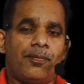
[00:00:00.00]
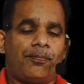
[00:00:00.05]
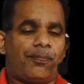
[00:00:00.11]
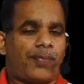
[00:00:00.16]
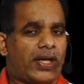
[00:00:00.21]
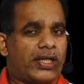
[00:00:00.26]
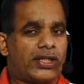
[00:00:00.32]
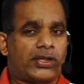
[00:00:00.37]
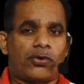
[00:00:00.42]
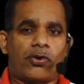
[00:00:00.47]

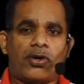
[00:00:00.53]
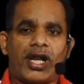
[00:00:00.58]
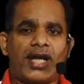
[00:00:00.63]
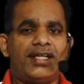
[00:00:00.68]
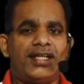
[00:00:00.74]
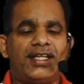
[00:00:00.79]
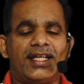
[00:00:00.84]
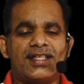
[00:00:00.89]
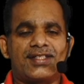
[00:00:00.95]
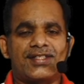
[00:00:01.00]
petrol
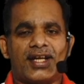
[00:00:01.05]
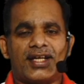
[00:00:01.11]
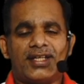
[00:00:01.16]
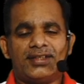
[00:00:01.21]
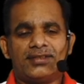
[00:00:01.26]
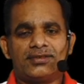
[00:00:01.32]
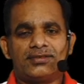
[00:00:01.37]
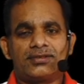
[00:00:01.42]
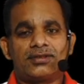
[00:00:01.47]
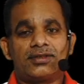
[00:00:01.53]
and diesel,
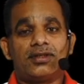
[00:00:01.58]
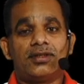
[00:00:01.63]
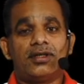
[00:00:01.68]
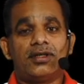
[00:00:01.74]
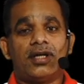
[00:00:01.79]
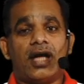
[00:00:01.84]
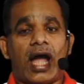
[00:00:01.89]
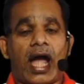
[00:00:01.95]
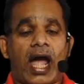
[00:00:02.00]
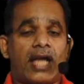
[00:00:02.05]

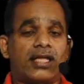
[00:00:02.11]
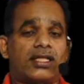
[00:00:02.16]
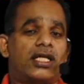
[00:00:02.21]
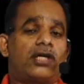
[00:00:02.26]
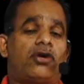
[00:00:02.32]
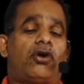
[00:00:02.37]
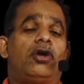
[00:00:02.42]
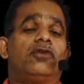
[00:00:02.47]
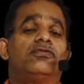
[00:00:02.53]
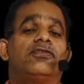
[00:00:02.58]
alcohol